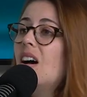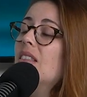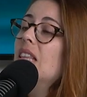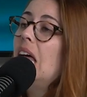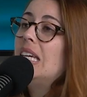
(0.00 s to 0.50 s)
uh,
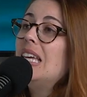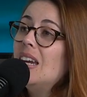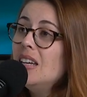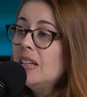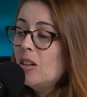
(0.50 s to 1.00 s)
like,
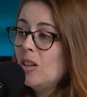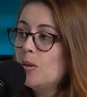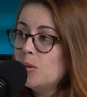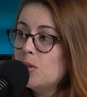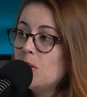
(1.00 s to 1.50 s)
getting
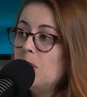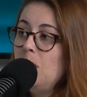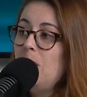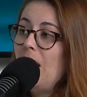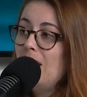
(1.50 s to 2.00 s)
closure
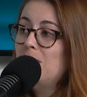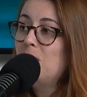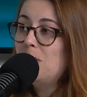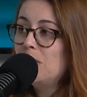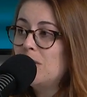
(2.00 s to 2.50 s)
when you have
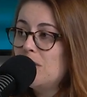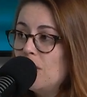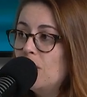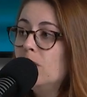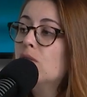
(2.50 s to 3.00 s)
to do it on
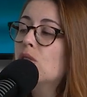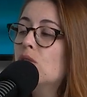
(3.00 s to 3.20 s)
your own is